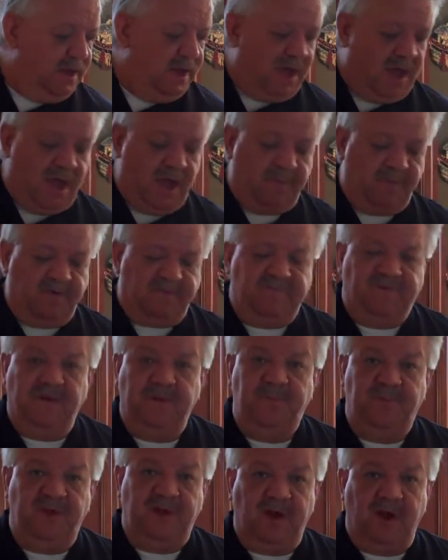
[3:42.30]
But flip
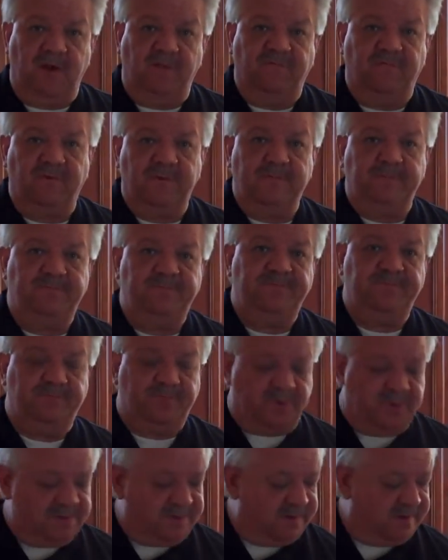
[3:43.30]
it over.
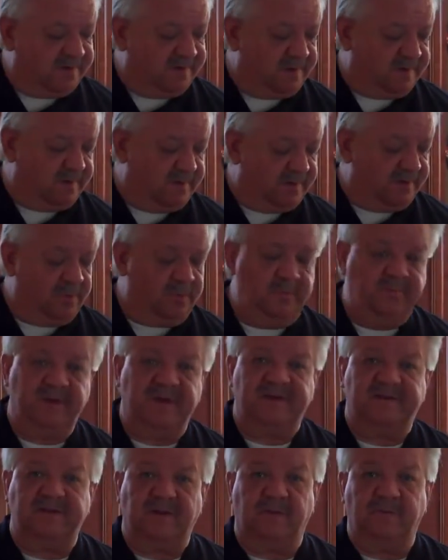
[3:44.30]
Put the soup
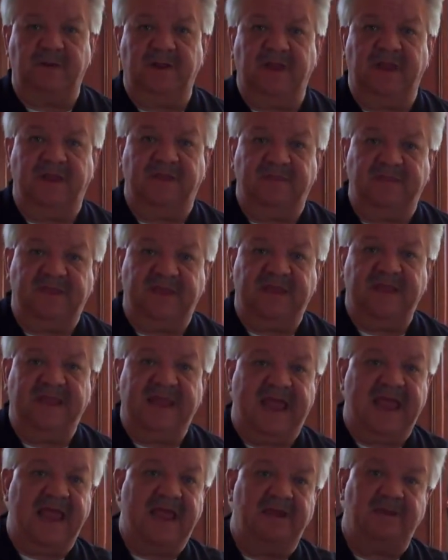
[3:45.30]
mix on it, and then
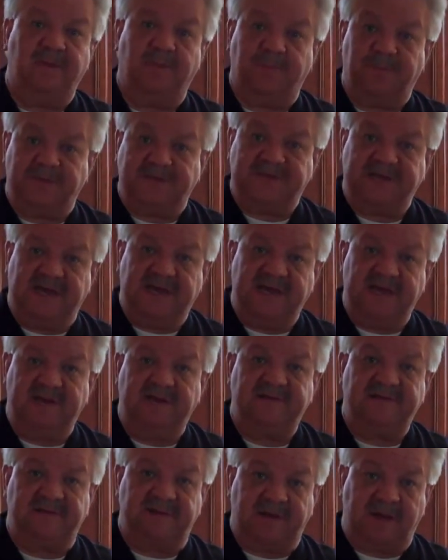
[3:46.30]
add your
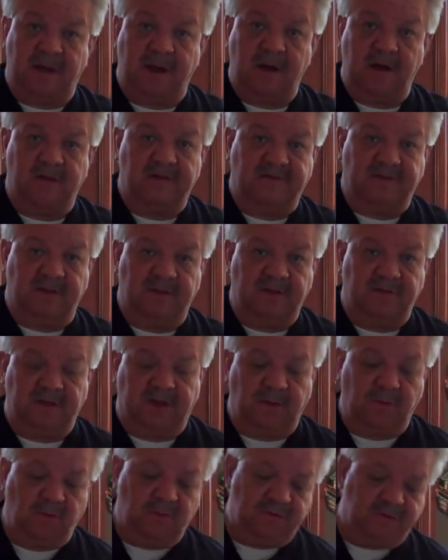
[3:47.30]
potatoes and carrots or anything
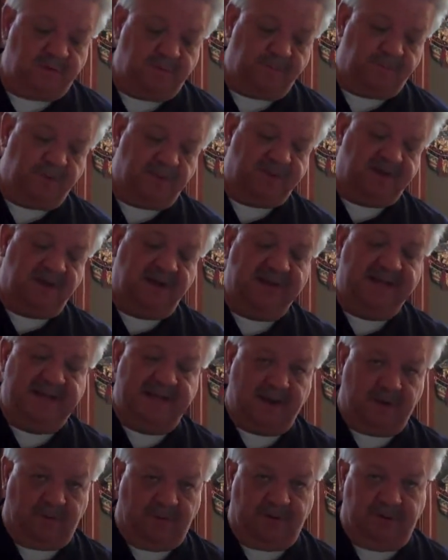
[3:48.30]
you want to. Put the lid
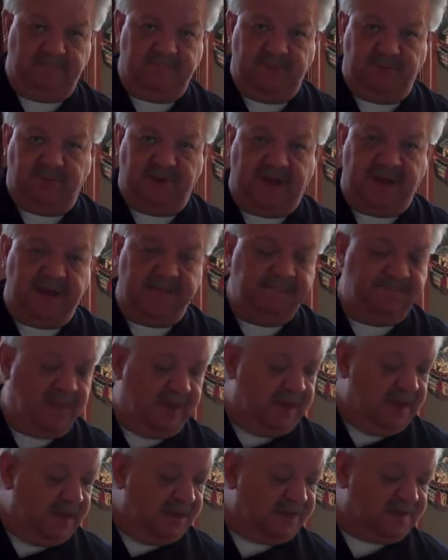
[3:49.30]
on it, okay?
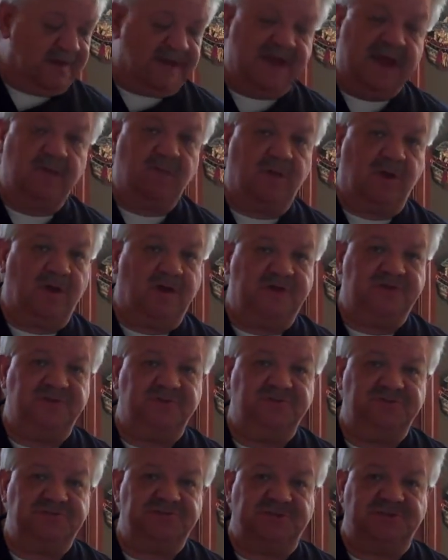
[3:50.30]
Today we're going to do
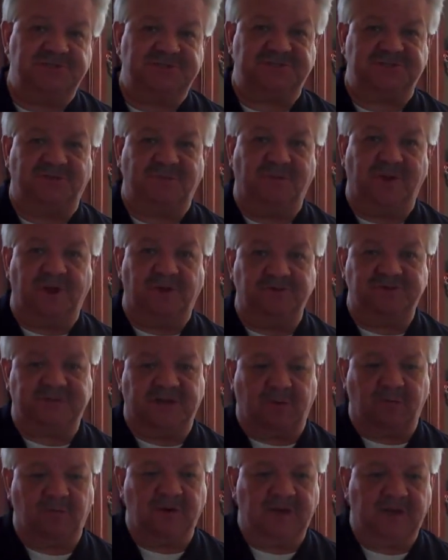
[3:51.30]
just the roast. I
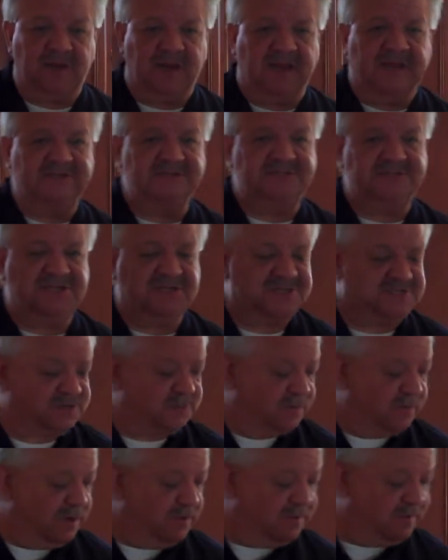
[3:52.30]
really like just the
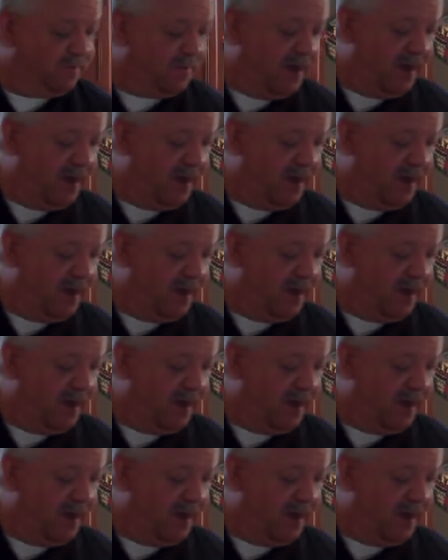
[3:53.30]
roast by